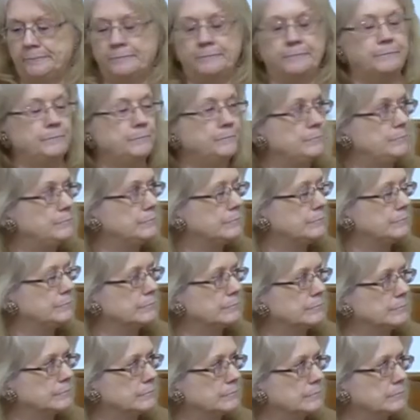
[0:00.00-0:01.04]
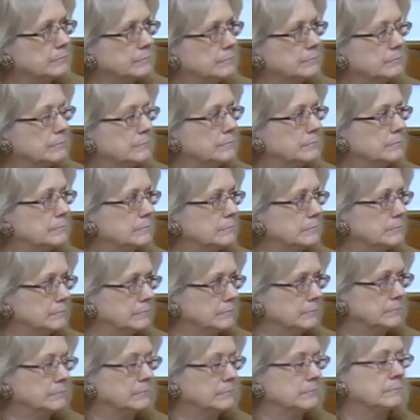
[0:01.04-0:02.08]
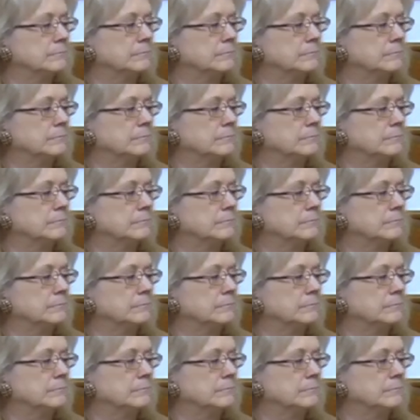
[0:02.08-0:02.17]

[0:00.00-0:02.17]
(silent)